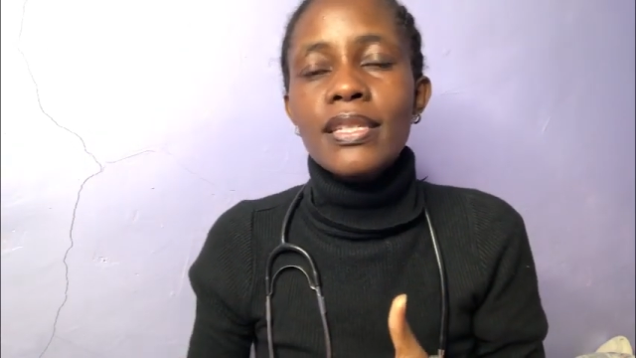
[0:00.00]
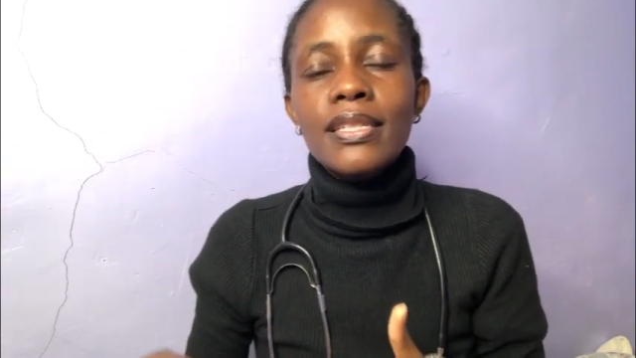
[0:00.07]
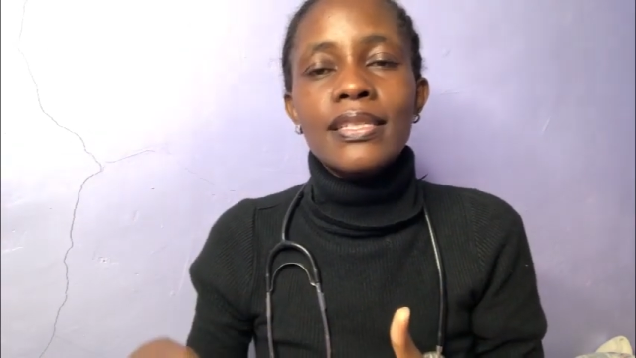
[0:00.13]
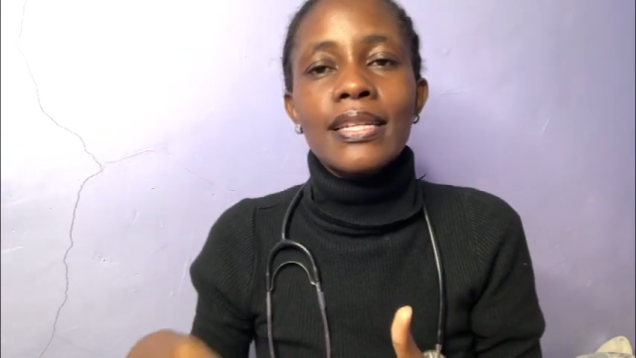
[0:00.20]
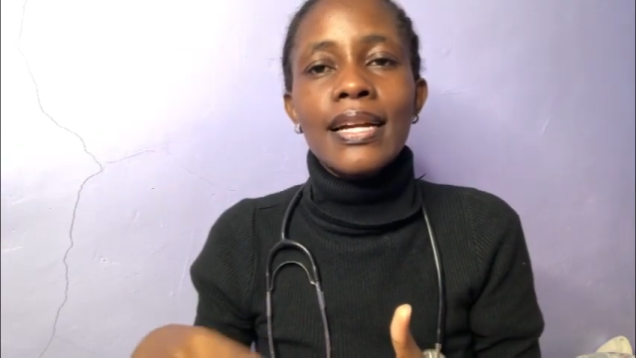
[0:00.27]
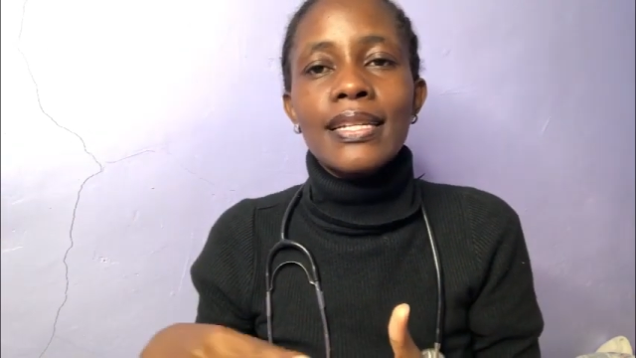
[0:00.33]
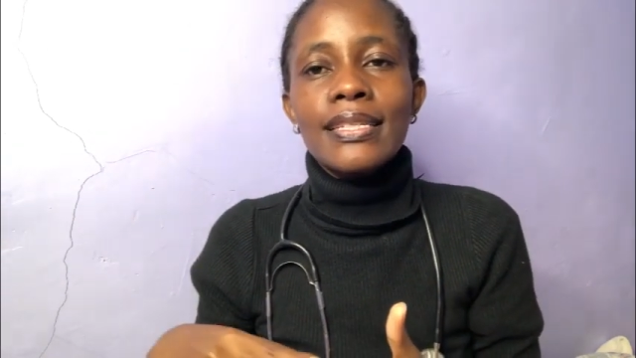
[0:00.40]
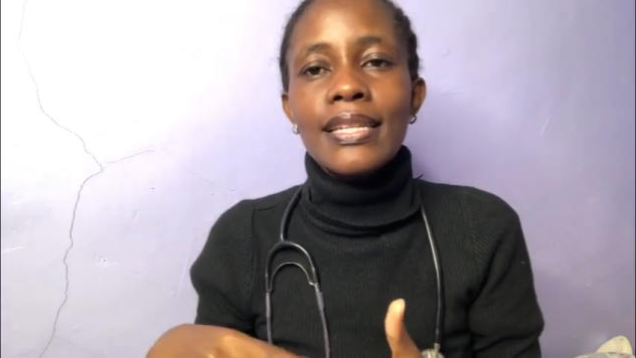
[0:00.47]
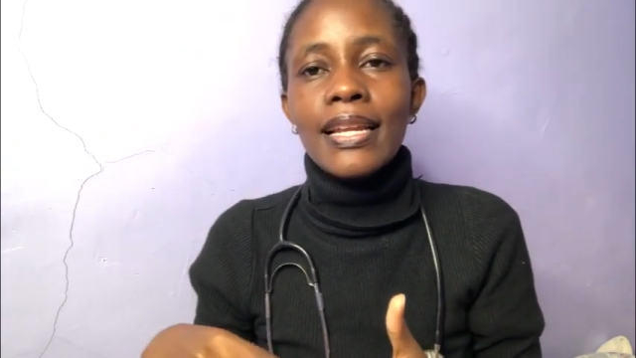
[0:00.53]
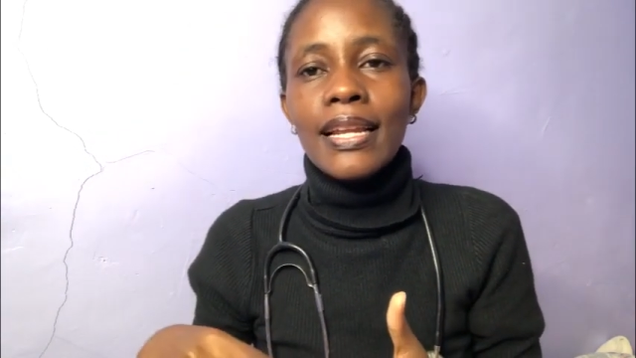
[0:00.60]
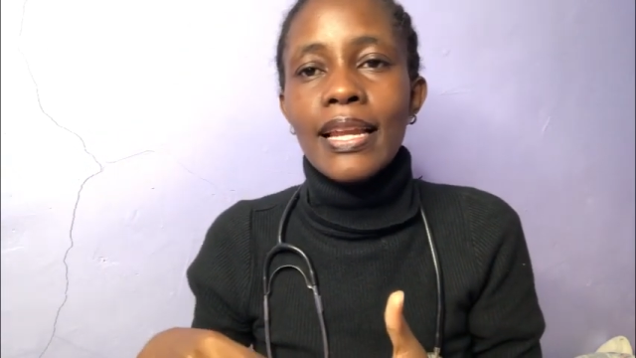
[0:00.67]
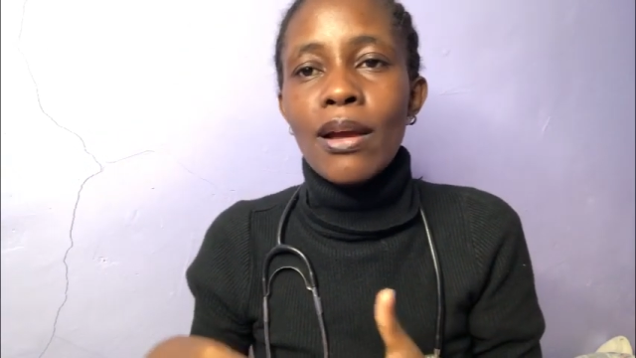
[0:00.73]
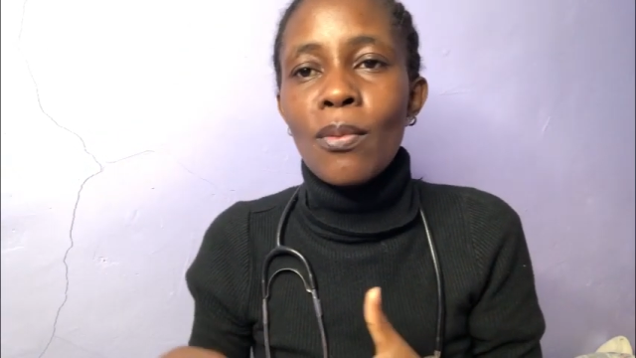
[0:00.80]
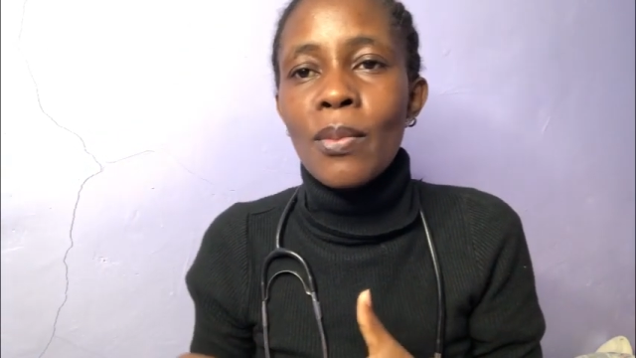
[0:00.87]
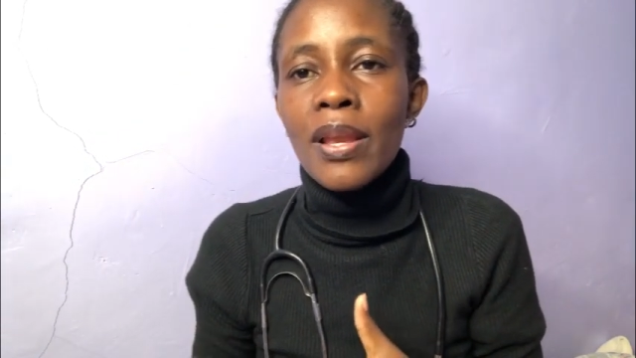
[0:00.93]
it has the
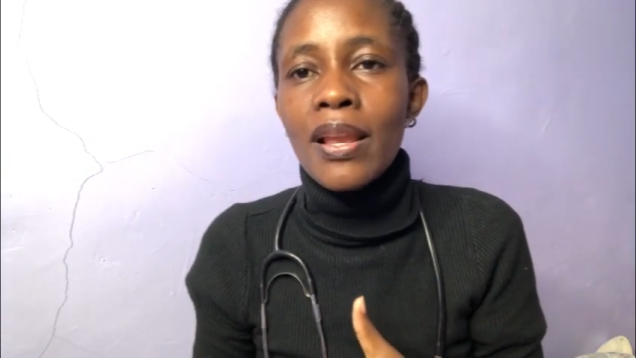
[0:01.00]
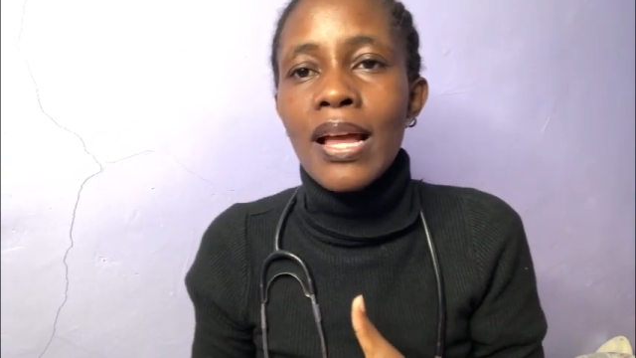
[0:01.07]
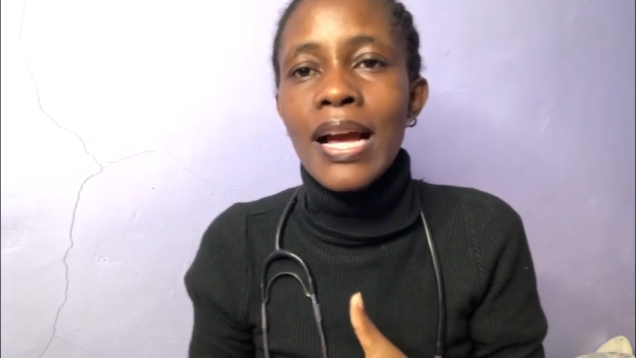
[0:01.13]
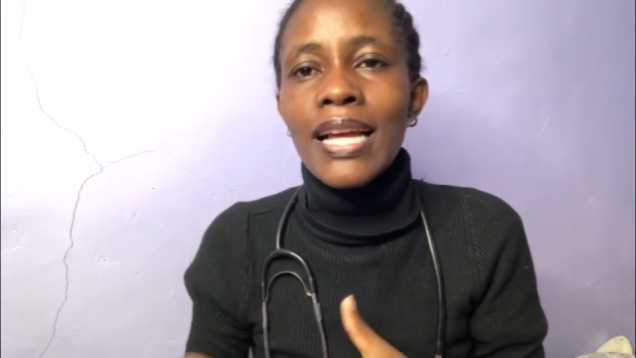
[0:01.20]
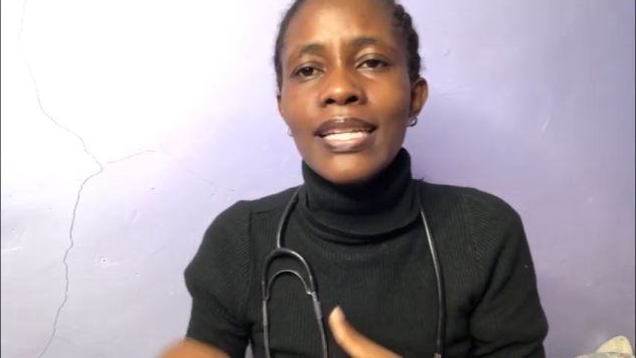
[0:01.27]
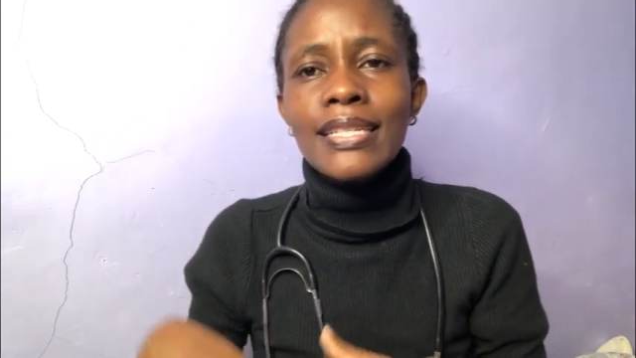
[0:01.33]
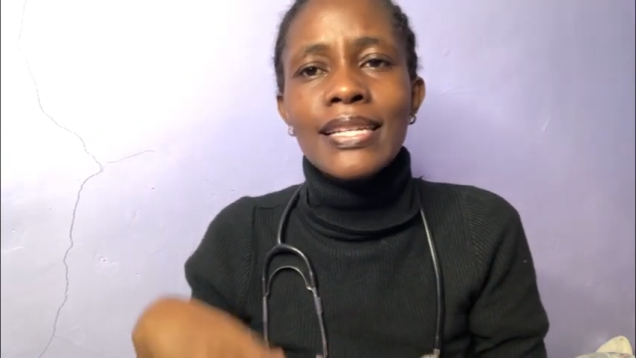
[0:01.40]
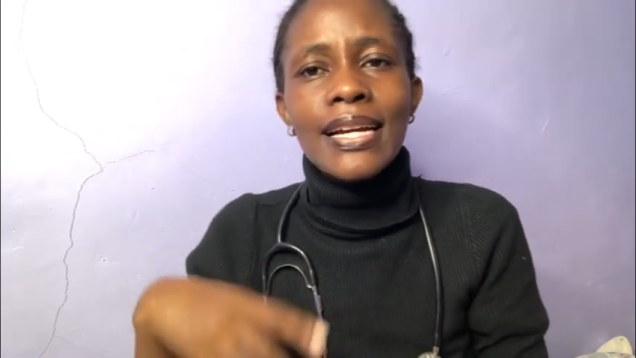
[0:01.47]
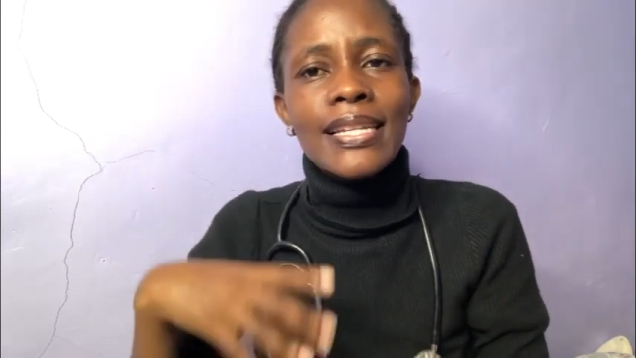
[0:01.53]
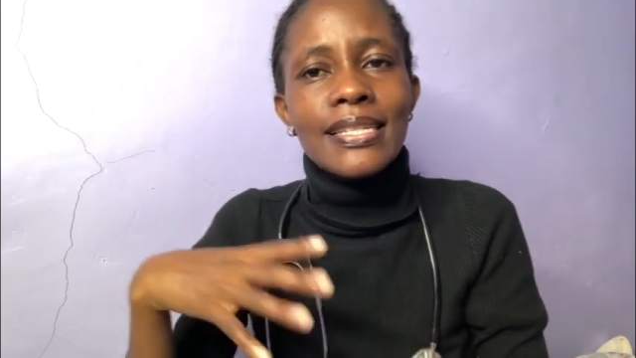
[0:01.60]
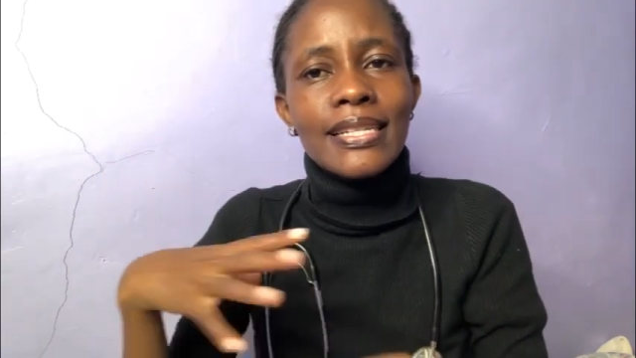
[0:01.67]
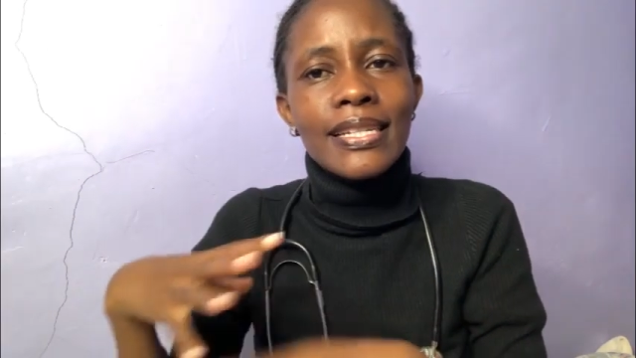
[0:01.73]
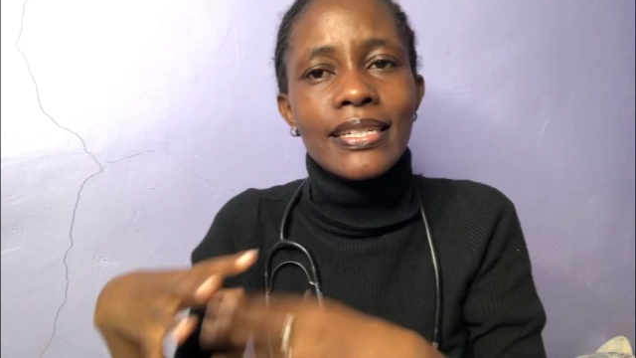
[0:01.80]
lobula, it has the